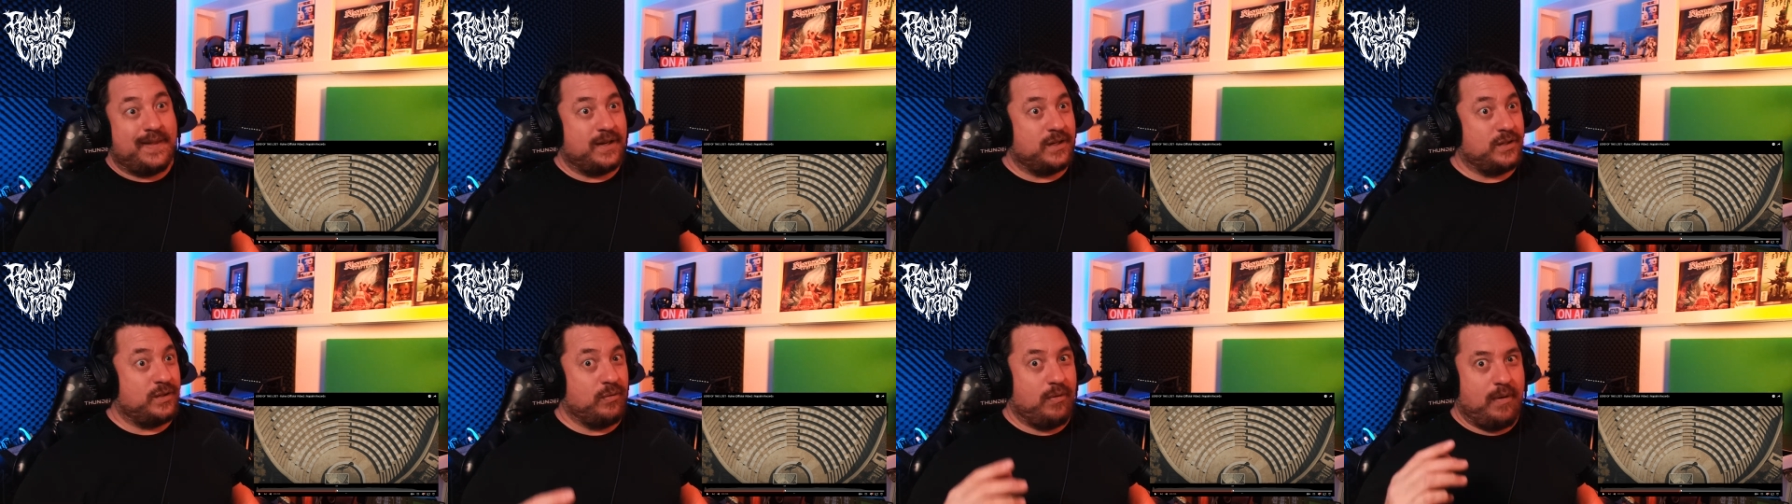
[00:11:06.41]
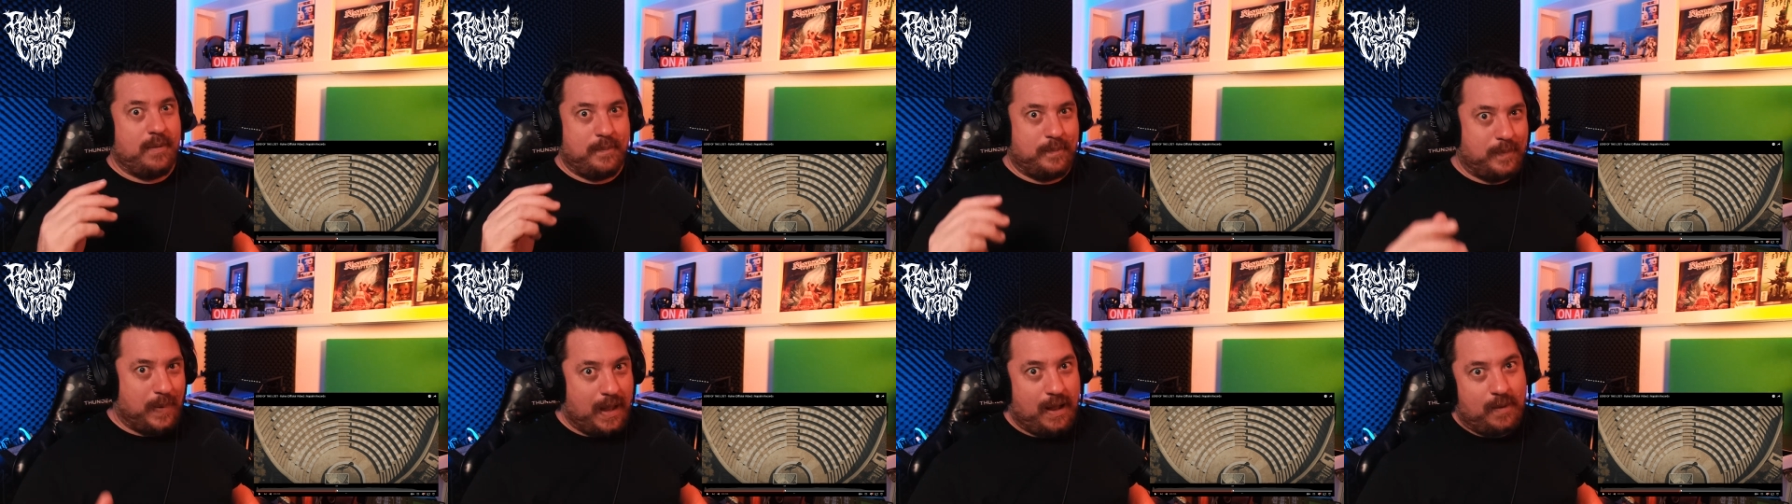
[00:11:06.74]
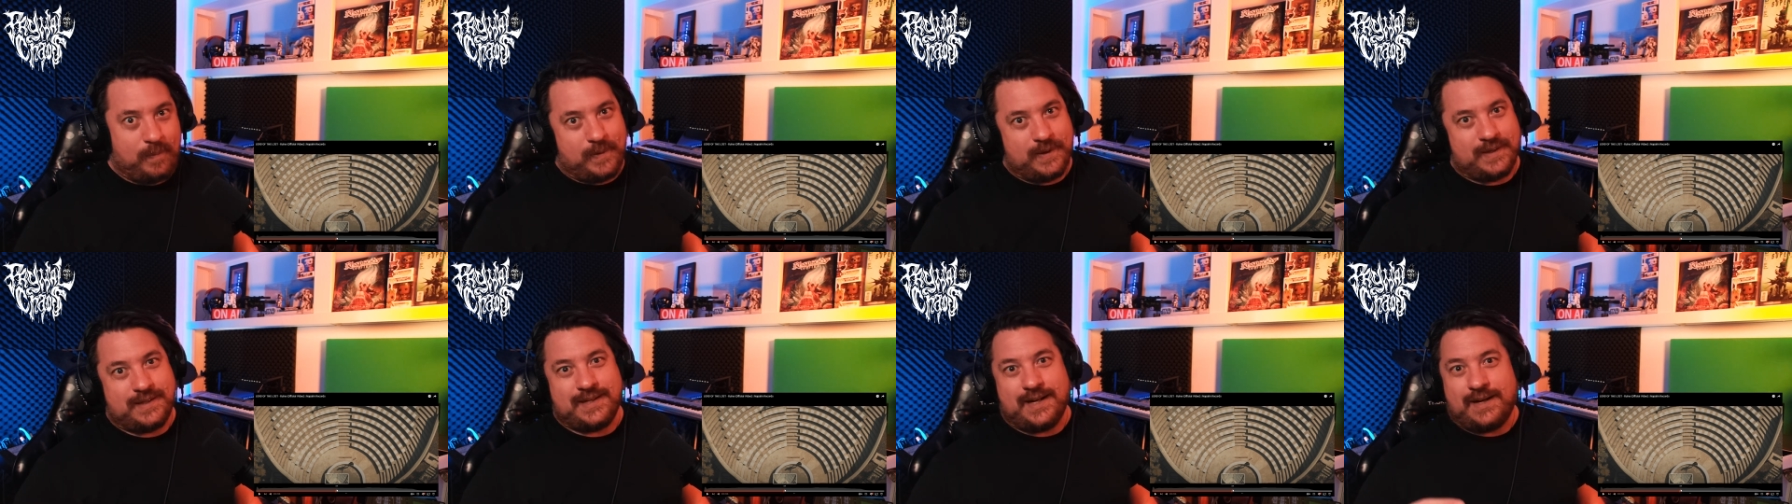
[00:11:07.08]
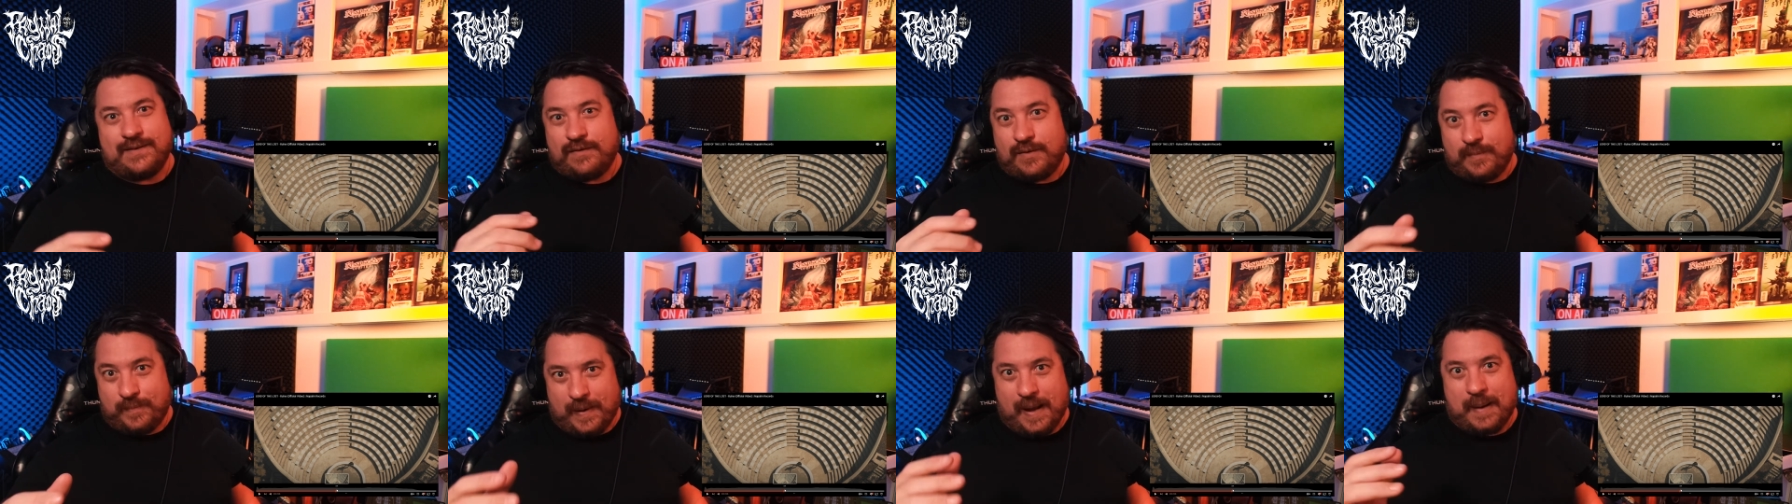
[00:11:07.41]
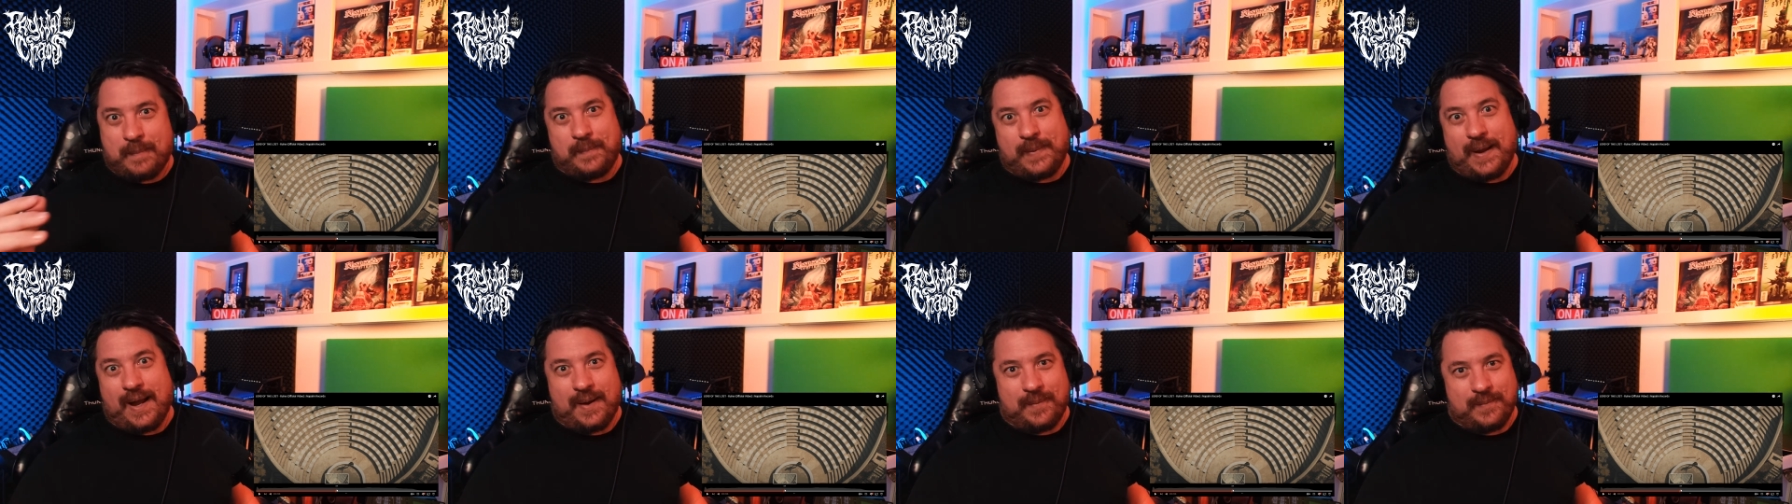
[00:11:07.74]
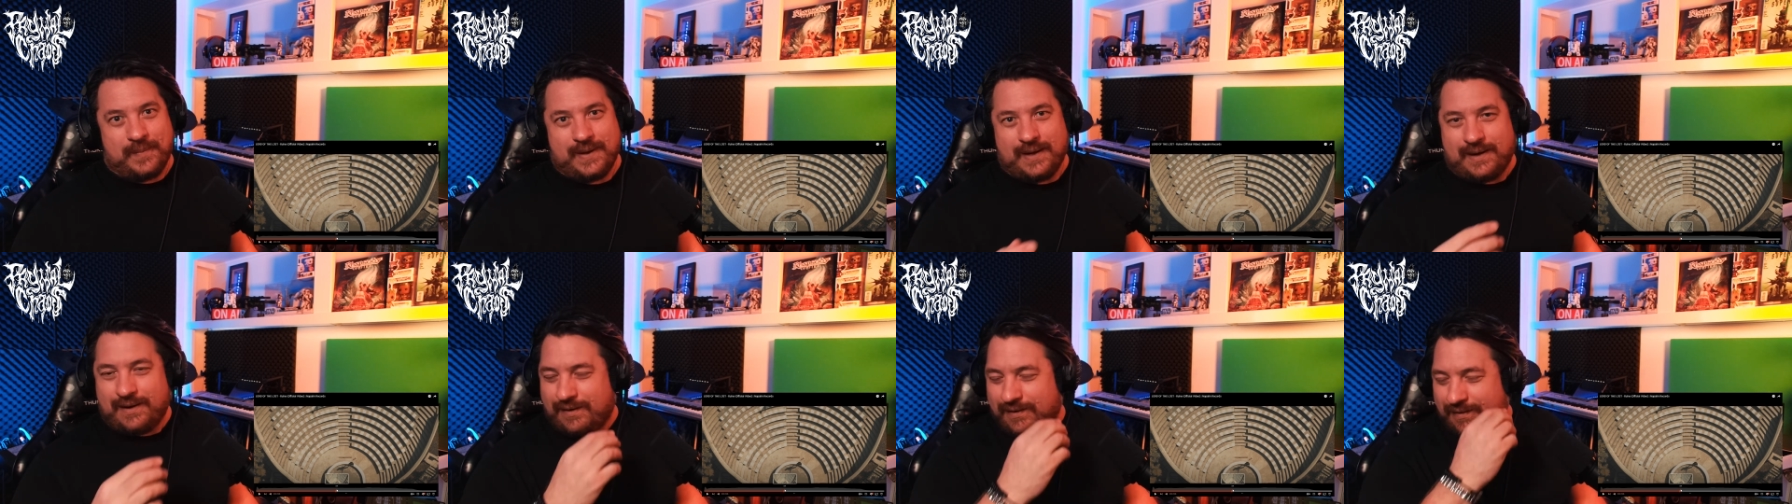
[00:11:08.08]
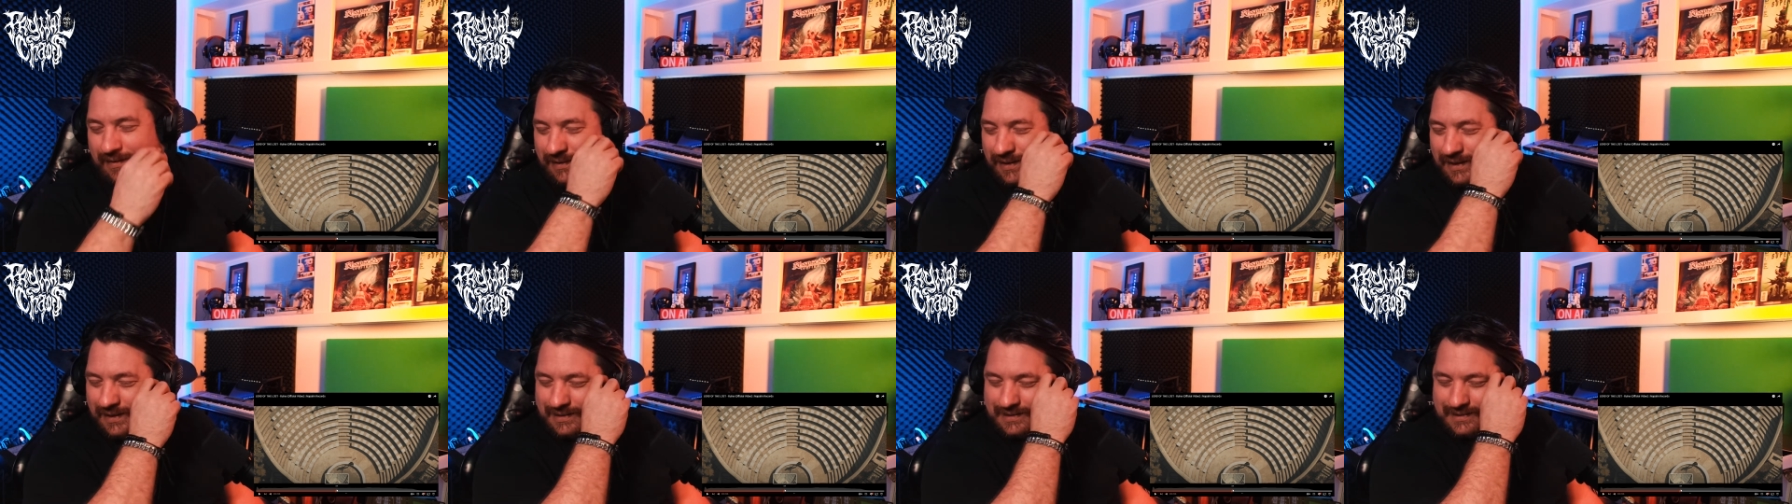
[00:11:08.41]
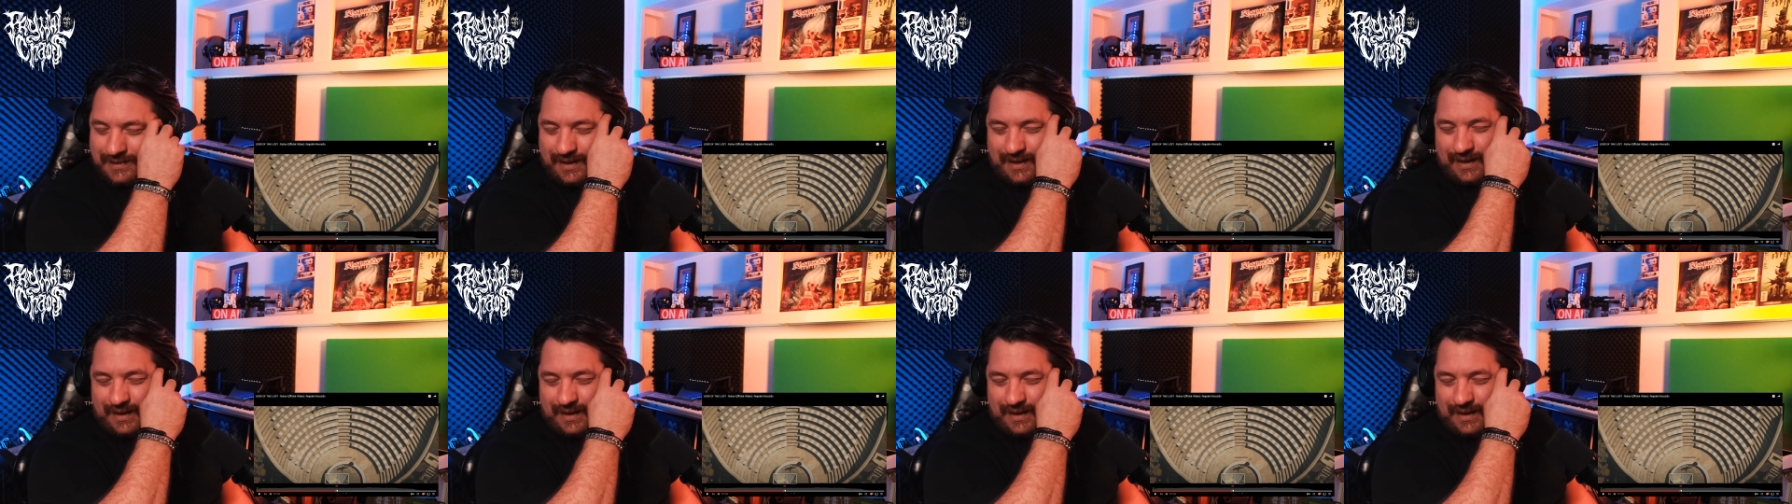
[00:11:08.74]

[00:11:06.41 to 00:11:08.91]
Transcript: they just do a bop instead of a bop bop, you know, things.